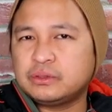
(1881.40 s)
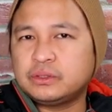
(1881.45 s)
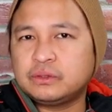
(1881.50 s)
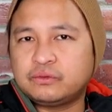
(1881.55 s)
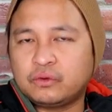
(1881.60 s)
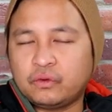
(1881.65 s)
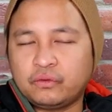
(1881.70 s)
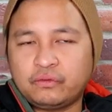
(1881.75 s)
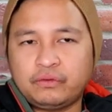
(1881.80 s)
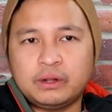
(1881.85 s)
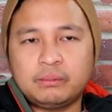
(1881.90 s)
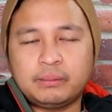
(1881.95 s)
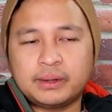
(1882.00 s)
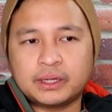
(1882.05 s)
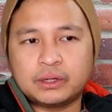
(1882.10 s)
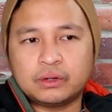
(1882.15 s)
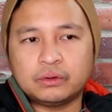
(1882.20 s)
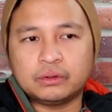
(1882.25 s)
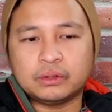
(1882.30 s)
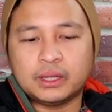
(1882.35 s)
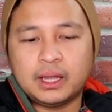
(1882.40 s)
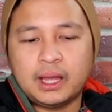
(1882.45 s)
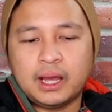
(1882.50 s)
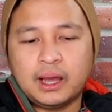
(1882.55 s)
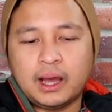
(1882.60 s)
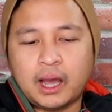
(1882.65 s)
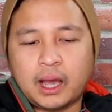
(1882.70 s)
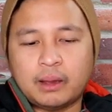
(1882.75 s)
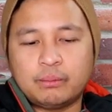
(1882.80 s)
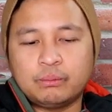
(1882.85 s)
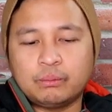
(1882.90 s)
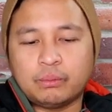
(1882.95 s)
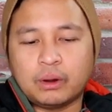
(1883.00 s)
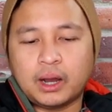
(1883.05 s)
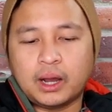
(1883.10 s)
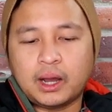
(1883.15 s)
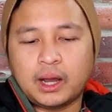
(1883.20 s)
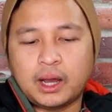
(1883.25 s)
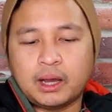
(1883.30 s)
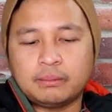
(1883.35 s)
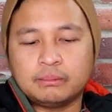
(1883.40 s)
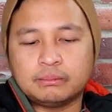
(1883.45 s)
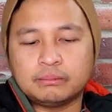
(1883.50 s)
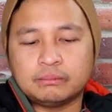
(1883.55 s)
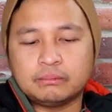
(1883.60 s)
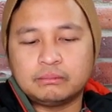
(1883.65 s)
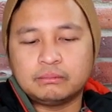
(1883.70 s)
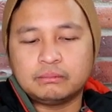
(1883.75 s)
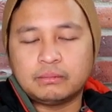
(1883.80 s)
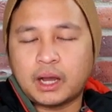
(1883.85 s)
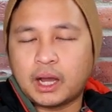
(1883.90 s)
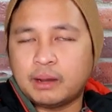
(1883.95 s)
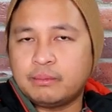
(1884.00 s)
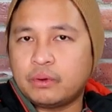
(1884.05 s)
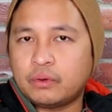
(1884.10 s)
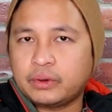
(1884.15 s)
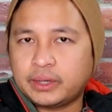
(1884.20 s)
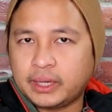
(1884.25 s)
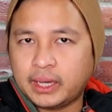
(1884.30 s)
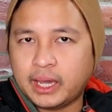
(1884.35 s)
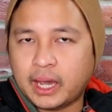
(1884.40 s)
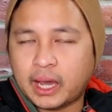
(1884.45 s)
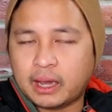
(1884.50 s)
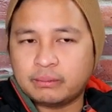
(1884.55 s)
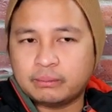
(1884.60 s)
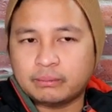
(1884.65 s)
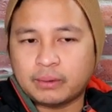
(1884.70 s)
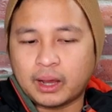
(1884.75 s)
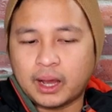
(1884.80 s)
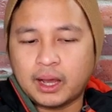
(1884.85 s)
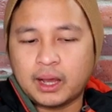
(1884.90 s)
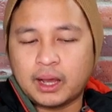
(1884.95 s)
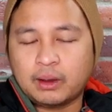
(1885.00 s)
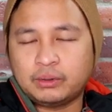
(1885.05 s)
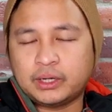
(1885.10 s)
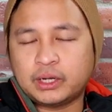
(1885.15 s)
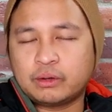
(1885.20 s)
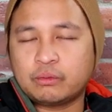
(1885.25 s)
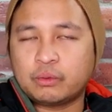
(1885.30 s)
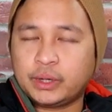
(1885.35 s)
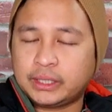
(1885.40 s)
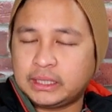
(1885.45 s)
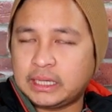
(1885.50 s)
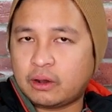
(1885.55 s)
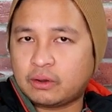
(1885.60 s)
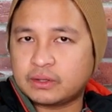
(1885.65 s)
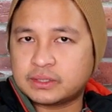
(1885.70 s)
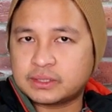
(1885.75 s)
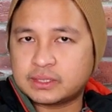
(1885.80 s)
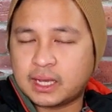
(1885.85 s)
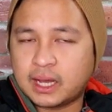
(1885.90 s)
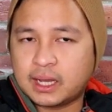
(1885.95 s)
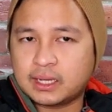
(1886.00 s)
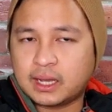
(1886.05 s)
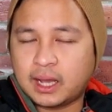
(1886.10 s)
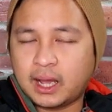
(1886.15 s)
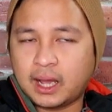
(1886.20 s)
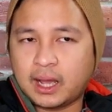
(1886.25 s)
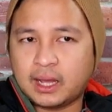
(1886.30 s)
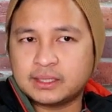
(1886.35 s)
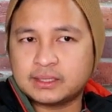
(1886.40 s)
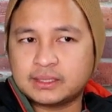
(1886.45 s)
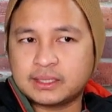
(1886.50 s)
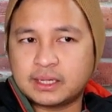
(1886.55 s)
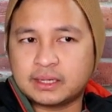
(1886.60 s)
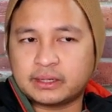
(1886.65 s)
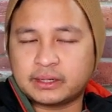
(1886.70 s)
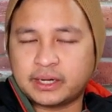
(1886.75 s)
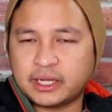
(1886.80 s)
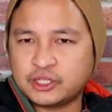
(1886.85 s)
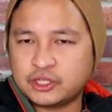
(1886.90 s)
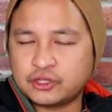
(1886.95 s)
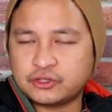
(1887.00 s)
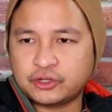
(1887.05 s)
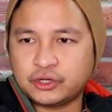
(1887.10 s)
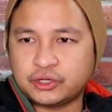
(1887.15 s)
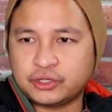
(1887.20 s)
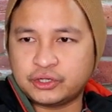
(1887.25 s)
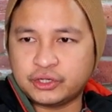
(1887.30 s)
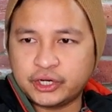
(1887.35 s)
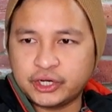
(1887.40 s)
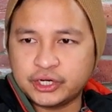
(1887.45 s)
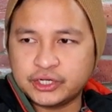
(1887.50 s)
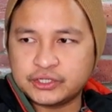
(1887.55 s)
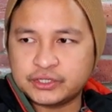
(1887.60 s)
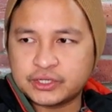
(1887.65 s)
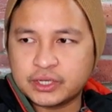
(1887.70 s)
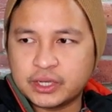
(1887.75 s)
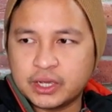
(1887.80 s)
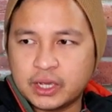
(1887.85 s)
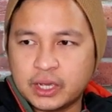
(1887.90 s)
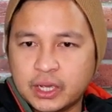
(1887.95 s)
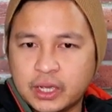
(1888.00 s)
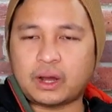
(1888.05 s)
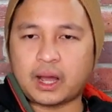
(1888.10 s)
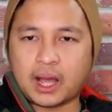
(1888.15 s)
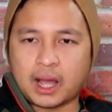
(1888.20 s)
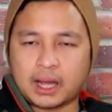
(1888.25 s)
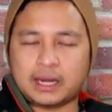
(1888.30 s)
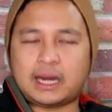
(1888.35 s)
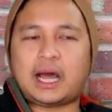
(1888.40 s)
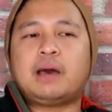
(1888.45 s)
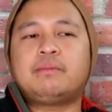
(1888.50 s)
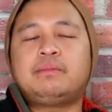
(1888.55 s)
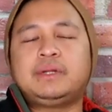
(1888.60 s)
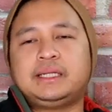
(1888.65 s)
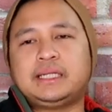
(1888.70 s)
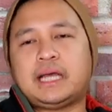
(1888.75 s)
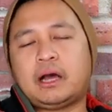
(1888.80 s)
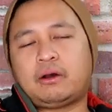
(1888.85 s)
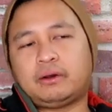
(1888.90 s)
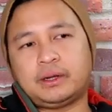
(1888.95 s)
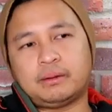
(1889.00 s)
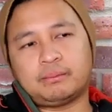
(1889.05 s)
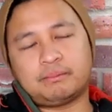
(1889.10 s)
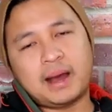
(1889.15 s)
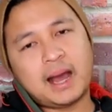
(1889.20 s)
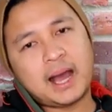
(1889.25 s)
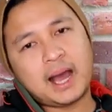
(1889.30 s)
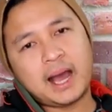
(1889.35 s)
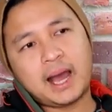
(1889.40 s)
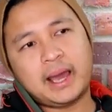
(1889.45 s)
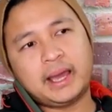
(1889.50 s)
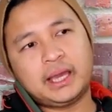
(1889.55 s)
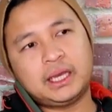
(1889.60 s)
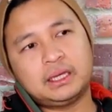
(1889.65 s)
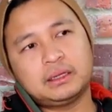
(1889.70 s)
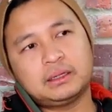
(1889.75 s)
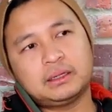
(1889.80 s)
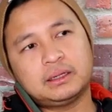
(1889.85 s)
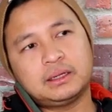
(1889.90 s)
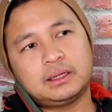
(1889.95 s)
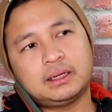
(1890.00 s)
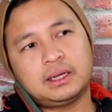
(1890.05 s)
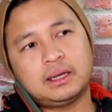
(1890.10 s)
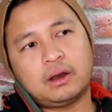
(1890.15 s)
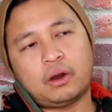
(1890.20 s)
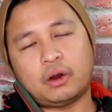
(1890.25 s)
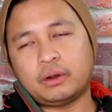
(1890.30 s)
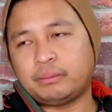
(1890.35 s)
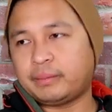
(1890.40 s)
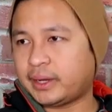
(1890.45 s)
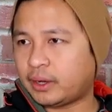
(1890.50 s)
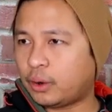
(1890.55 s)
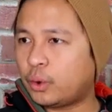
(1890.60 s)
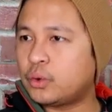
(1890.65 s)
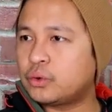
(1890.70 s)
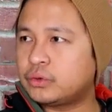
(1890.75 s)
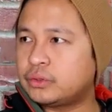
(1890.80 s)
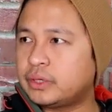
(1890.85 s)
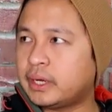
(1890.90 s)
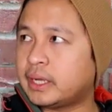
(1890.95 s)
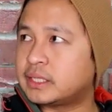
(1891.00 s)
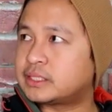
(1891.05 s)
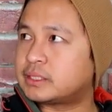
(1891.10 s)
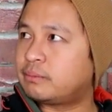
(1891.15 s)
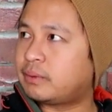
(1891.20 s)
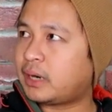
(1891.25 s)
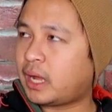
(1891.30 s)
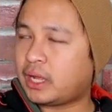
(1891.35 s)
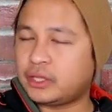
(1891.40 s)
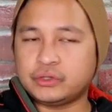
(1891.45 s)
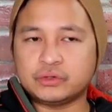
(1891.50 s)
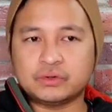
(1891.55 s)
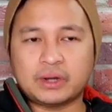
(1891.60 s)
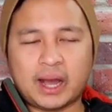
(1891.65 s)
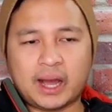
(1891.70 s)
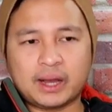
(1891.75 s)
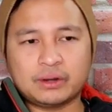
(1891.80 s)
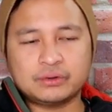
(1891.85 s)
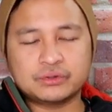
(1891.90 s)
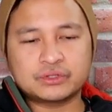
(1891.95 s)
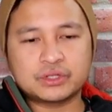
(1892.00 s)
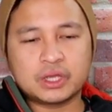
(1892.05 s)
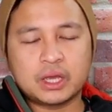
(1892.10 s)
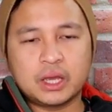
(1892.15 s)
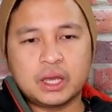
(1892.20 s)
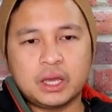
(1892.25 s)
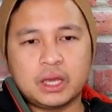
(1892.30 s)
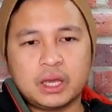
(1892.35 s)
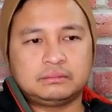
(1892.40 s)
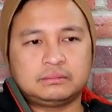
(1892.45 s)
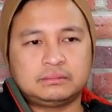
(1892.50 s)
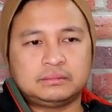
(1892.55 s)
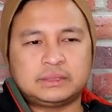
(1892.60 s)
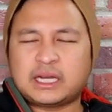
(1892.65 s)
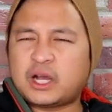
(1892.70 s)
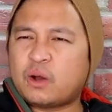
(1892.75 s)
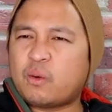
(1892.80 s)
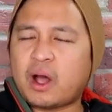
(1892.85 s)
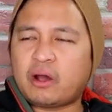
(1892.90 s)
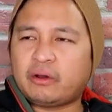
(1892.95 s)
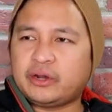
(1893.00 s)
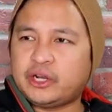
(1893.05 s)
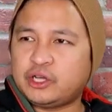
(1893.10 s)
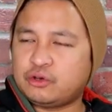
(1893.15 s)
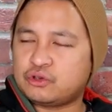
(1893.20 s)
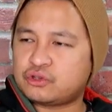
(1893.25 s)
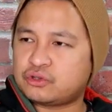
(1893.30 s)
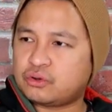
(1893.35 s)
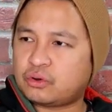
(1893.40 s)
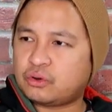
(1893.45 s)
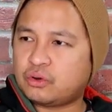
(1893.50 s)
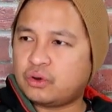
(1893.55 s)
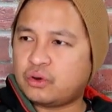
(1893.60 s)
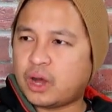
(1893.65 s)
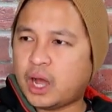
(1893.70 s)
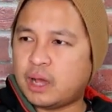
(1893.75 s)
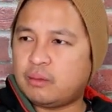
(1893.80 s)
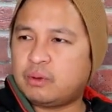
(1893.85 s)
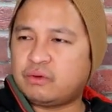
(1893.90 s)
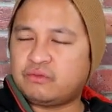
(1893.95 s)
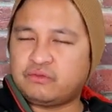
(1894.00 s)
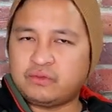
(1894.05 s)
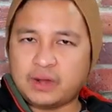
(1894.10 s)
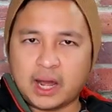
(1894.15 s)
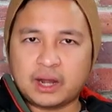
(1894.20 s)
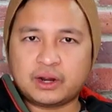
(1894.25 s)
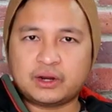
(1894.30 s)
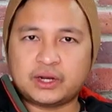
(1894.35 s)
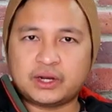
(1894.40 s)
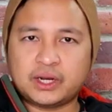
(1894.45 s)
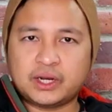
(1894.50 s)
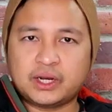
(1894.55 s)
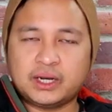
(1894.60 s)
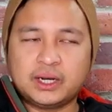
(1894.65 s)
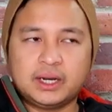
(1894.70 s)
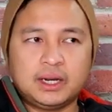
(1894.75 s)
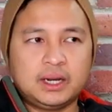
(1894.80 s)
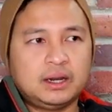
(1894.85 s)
fulfill my goal. I'm okay. I'm nag-work na ako as a registered nurse. Nakabili na ako ng bahay on my own. It's a brand new house. Nagawa ko na yung gusto ko. I'm a vlogger.